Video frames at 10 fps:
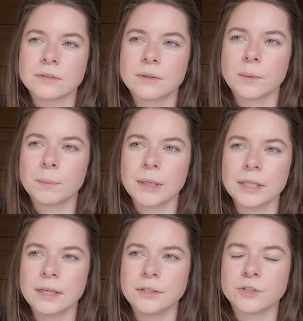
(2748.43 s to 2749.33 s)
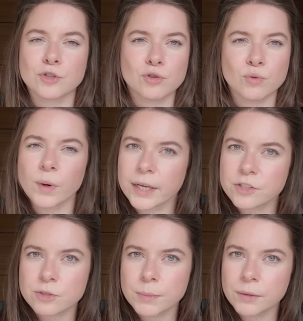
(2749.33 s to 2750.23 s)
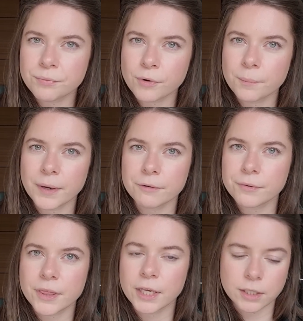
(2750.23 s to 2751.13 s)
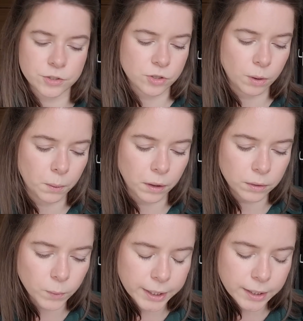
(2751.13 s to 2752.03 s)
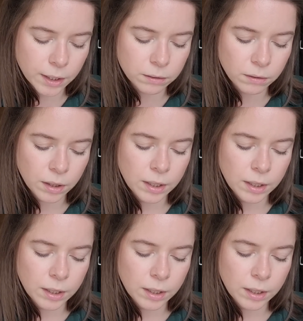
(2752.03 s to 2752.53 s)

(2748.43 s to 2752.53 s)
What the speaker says: completely distracts me from everything that's going on right now.